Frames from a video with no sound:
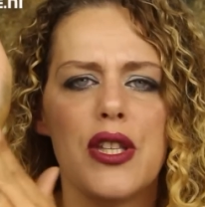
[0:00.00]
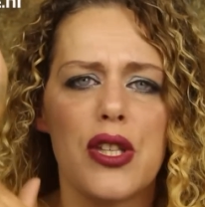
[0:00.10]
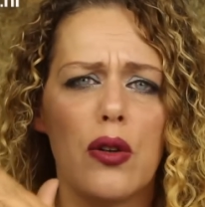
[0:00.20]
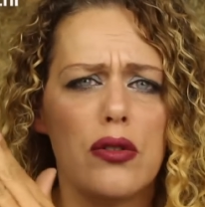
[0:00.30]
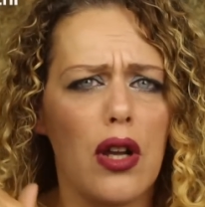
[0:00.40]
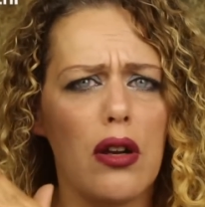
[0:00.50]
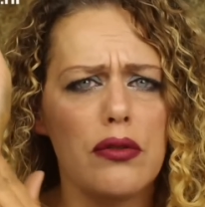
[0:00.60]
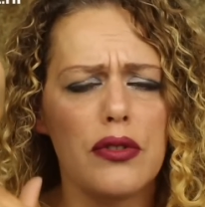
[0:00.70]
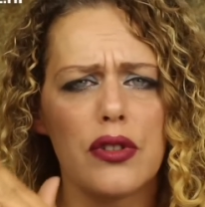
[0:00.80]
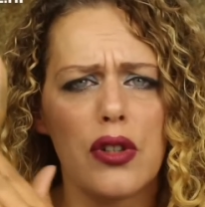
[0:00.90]
So
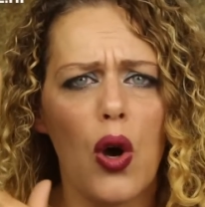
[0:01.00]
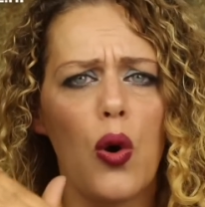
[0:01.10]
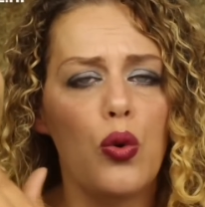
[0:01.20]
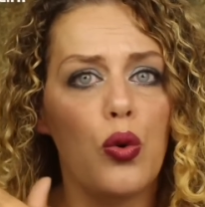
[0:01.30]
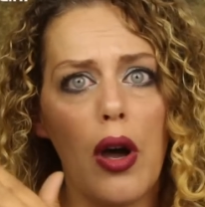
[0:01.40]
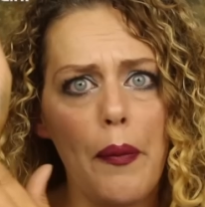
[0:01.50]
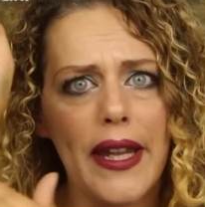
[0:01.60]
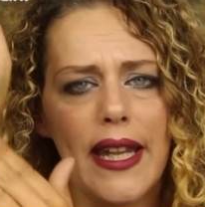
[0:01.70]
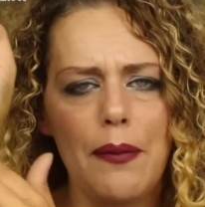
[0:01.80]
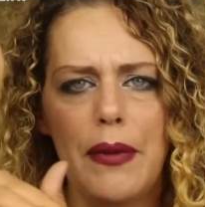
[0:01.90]
don't go
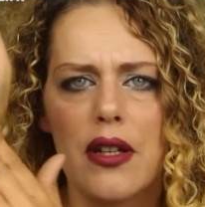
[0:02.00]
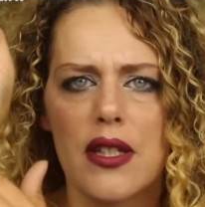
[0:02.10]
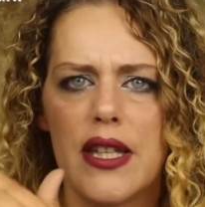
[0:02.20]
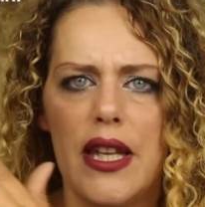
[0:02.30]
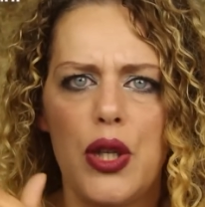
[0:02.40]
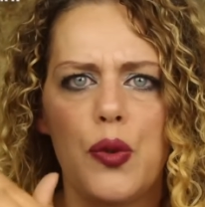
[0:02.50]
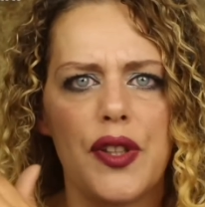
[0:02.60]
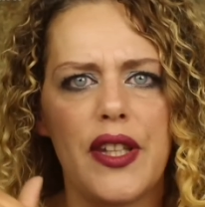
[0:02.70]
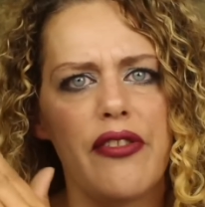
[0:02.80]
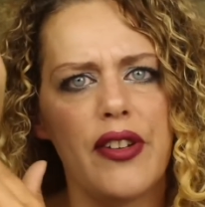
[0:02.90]
rubbing it, because then you
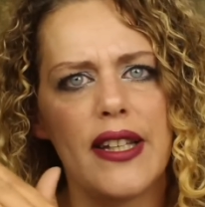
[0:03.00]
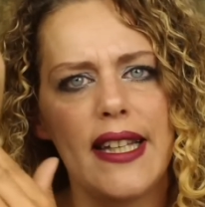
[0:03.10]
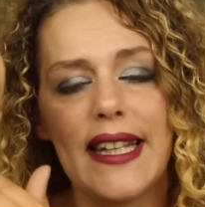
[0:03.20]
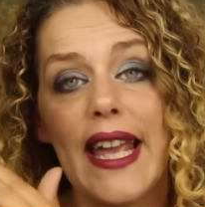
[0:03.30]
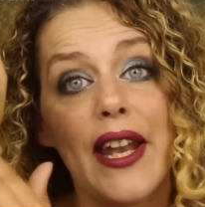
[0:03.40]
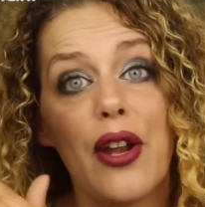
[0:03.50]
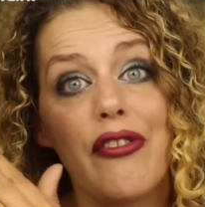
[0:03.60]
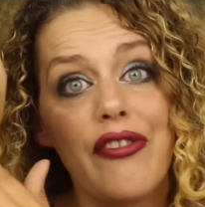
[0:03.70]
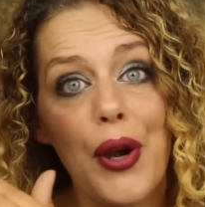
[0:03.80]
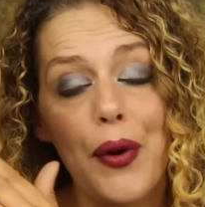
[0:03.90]
will definitely get a
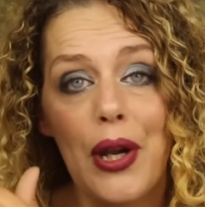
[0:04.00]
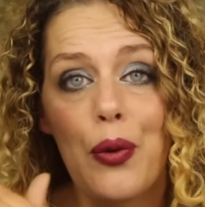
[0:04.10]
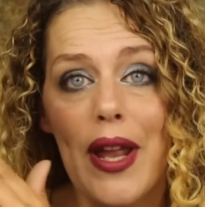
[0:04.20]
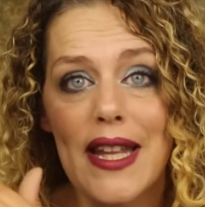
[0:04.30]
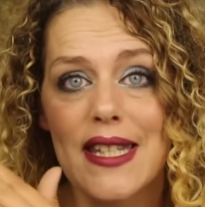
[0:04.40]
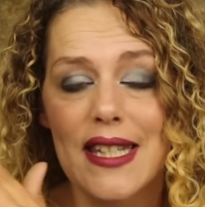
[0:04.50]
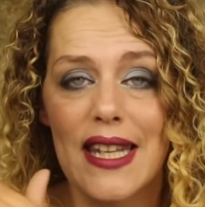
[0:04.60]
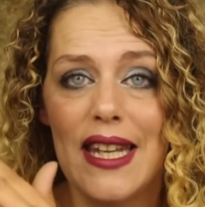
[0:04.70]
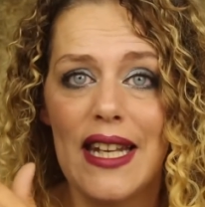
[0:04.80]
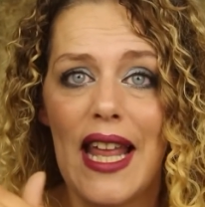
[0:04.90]
very red
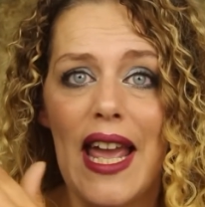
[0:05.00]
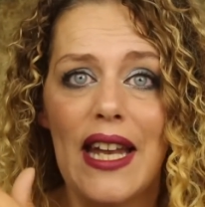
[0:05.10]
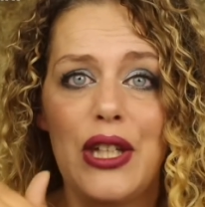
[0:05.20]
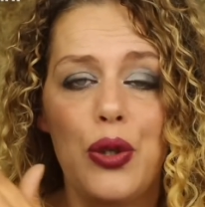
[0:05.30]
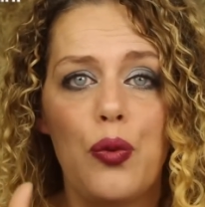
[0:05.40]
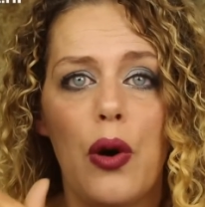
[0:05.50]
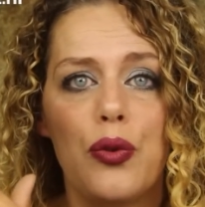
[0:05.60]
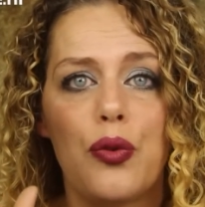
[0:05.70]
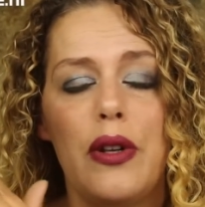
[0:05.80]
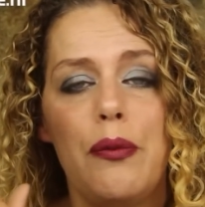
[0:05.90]
skin and you
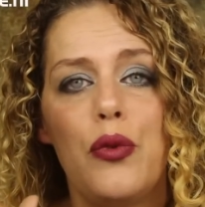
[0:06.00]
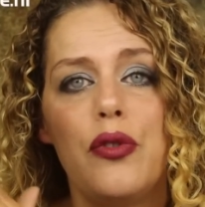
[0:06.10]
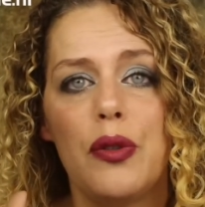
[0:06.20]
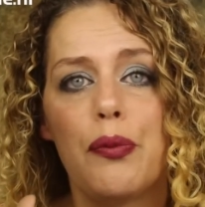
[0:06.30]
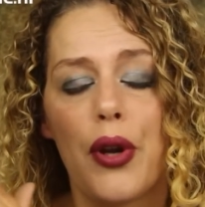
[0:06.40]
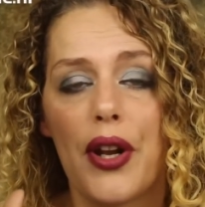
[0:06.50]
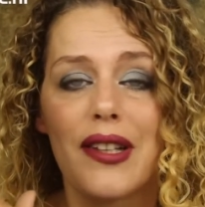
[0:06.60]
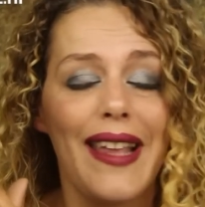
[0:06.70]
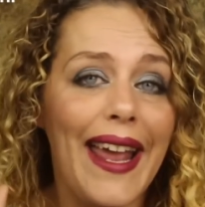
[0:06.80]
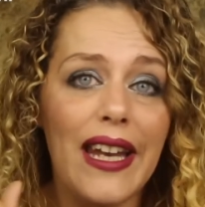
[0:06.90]
won't remove the
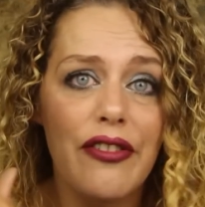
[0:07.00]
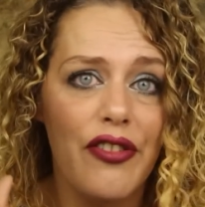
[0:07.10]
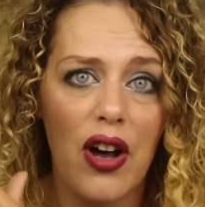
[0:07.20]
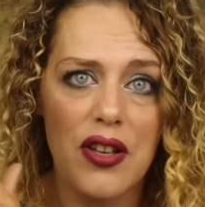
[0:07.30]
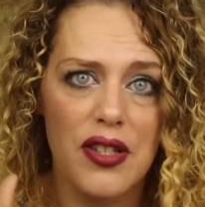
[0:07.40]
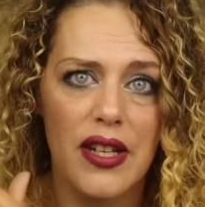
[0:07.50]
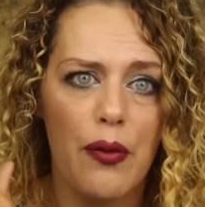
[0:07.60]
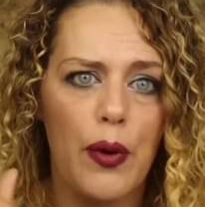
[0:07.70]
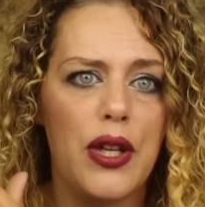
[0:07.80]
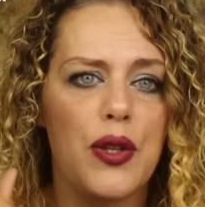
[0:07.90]
product any faster
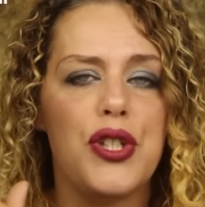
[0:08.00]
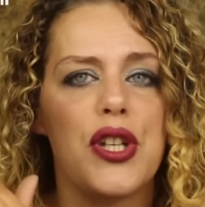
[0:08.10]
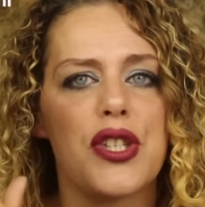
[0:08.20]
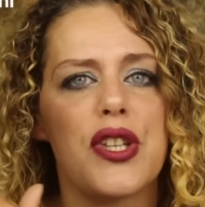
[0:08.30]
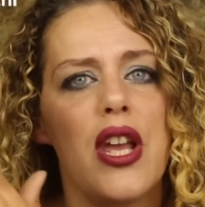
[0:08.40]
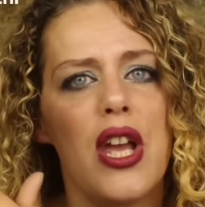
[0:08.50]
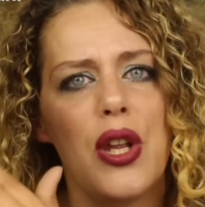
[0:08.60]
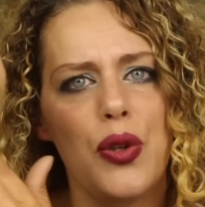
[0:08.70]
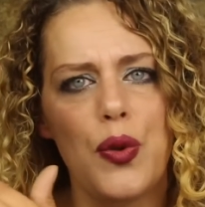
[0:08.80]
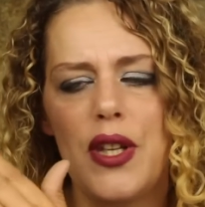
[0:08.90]
than when you just
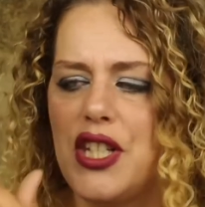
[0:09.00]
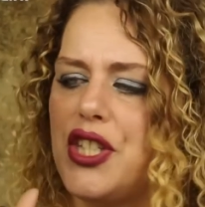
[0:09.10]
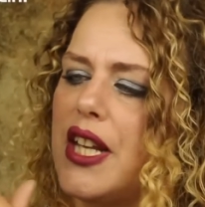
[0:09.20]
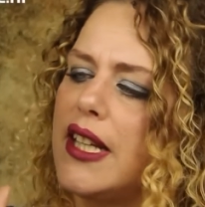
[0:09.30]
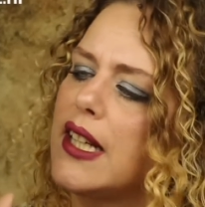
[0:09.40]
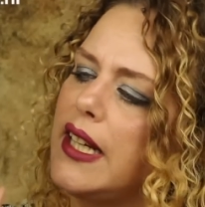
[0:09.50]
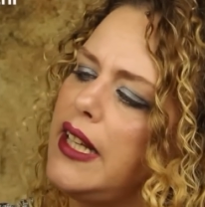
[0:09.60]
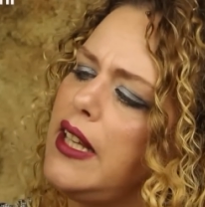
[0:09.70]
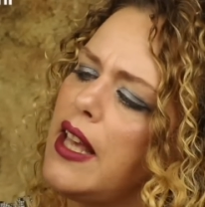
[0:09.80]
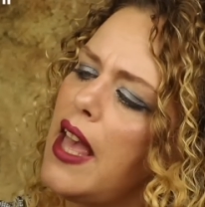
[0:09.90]
do this
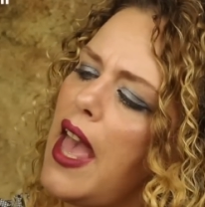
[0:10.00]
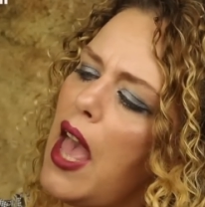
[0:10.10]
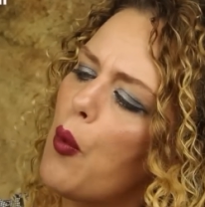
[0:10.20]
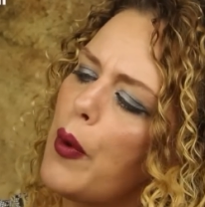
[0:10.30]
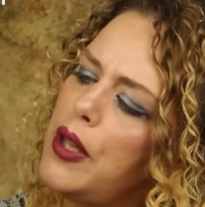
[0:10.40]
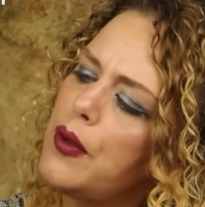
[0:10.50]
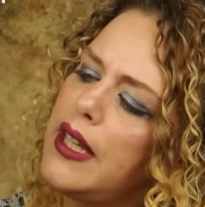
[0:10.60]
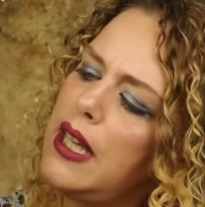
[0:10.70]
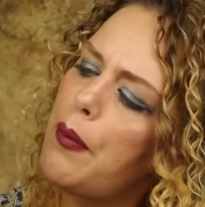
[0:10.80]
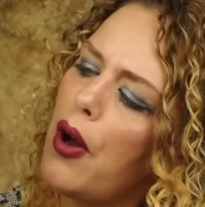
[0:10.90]
gently. And when you
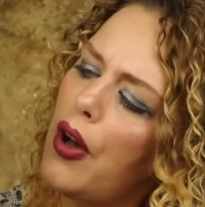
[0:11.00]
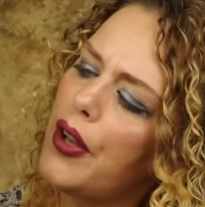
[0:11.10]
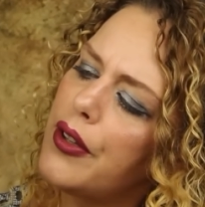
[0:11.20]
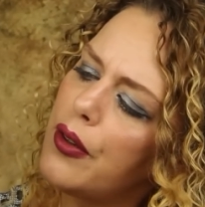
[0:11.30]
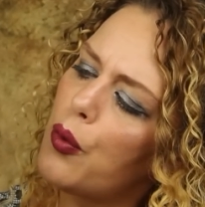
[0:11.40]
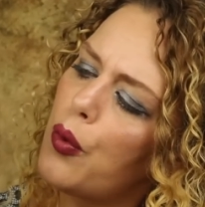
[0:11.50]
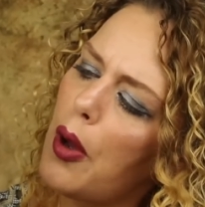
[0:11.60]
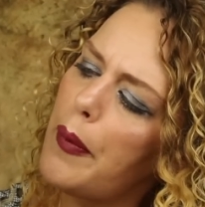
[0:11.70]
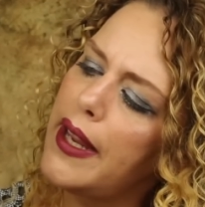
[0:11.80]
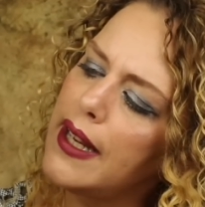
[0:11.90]
keep on
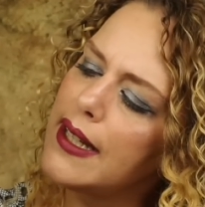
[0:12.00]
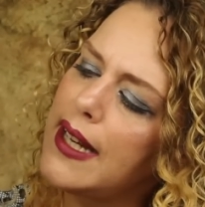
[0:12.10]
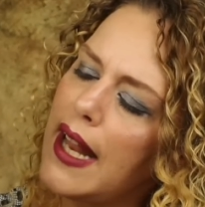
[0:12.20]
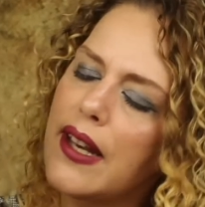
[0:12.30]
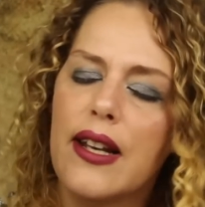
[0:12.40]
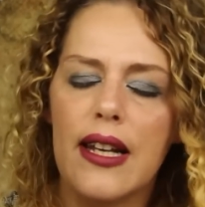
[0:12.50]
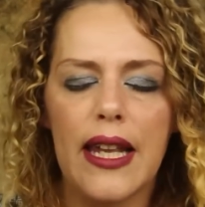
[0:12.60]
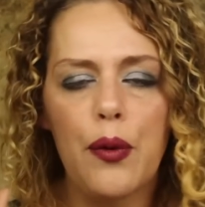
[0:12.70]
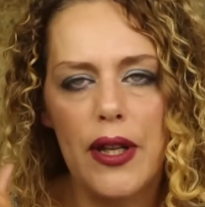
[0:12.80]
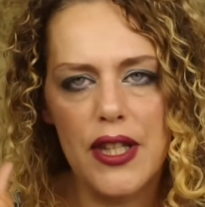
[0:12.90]
rubbing that
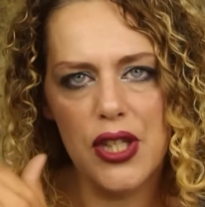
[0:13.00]
liquid